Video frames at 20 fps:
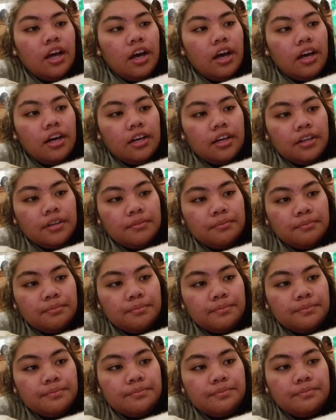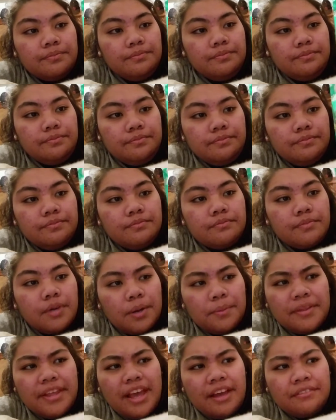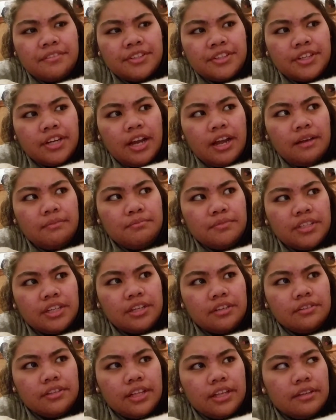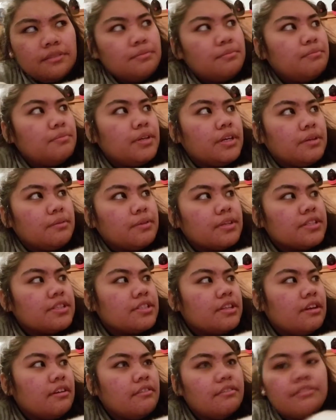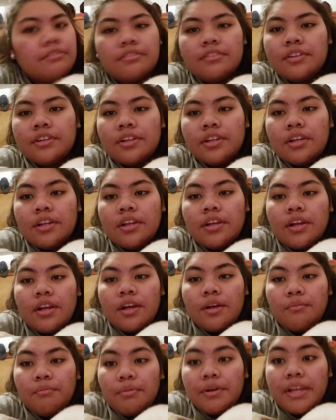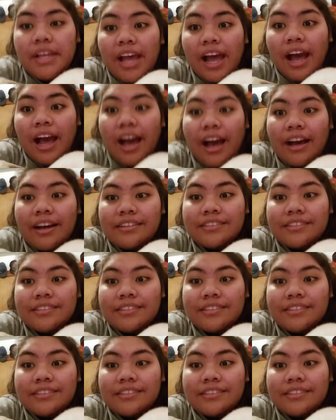Probably after I'm done, like, putting my stuff. But yeah,